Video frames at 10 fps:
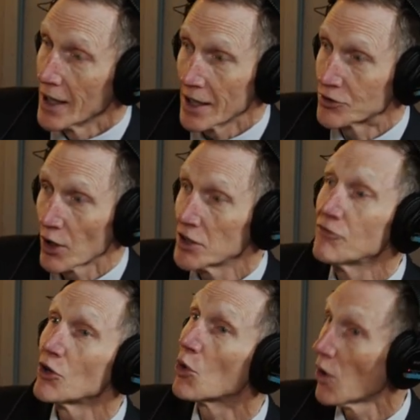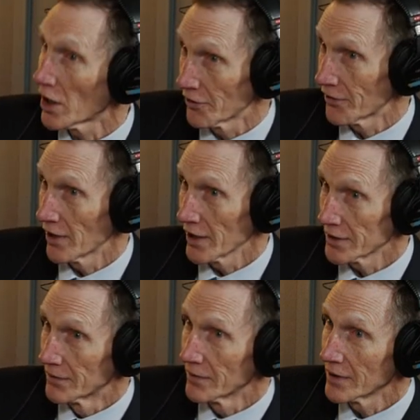And so I didn't feel
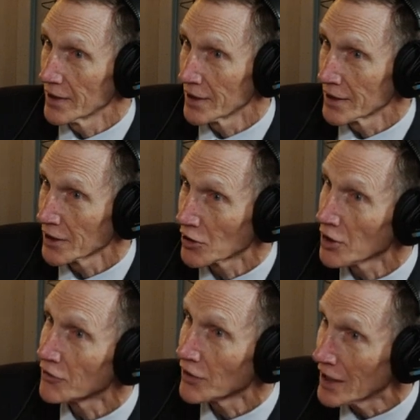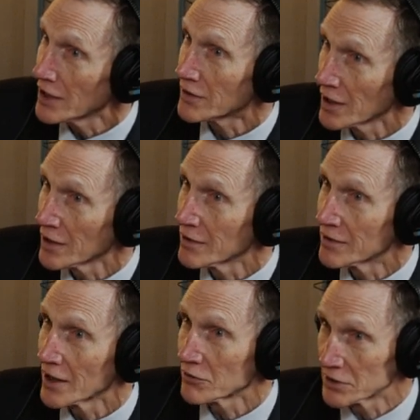qualified. And I thought if anything
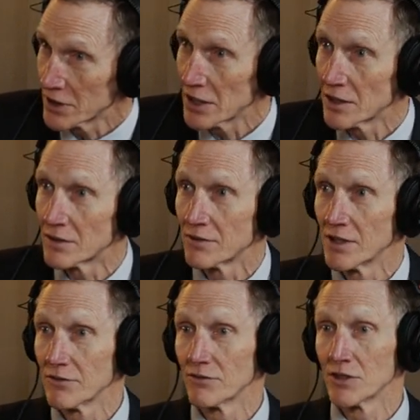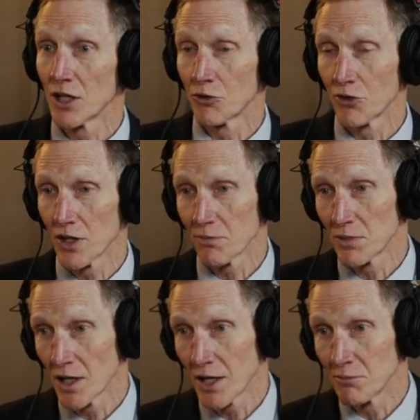that was needed, not only for the F
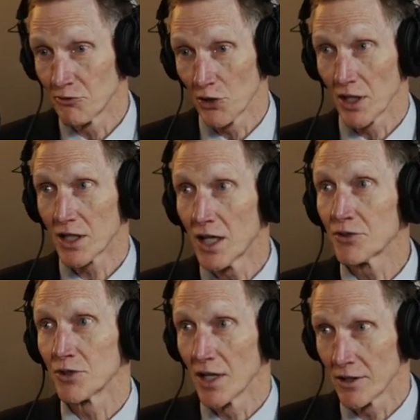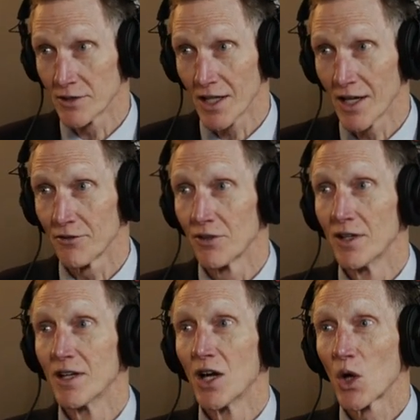B I, but for the country now, is to have
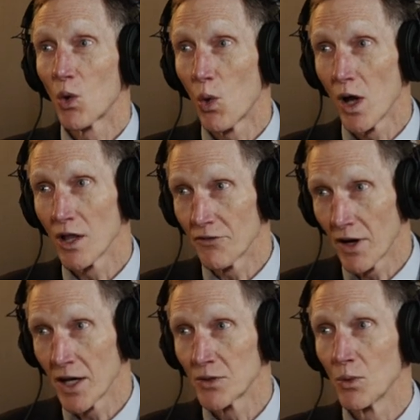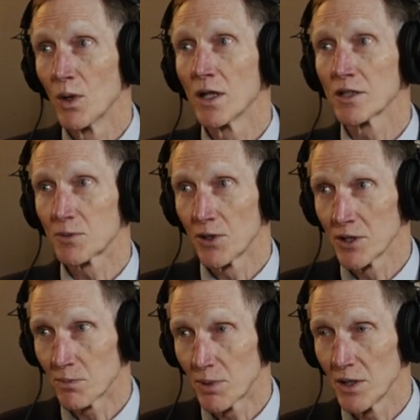qualified,
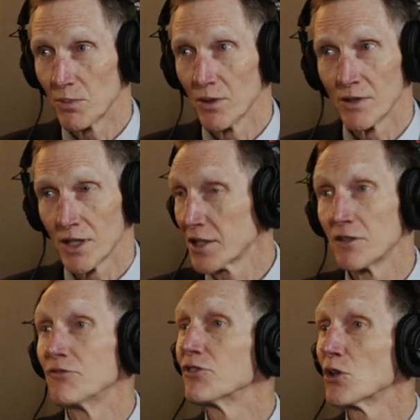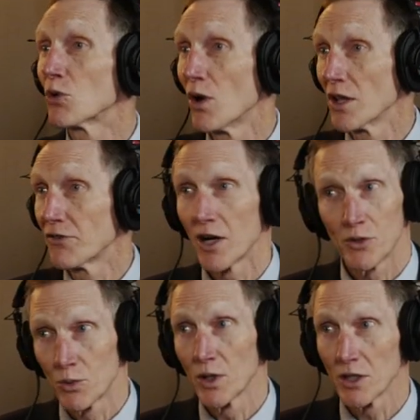well-experienced people. And I didn't feel qualified
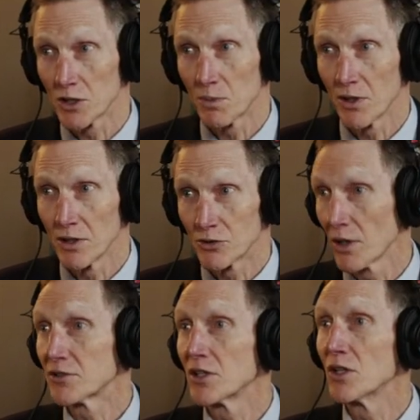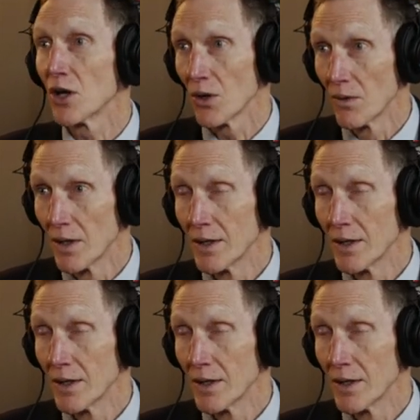or well-experienced. So I said no.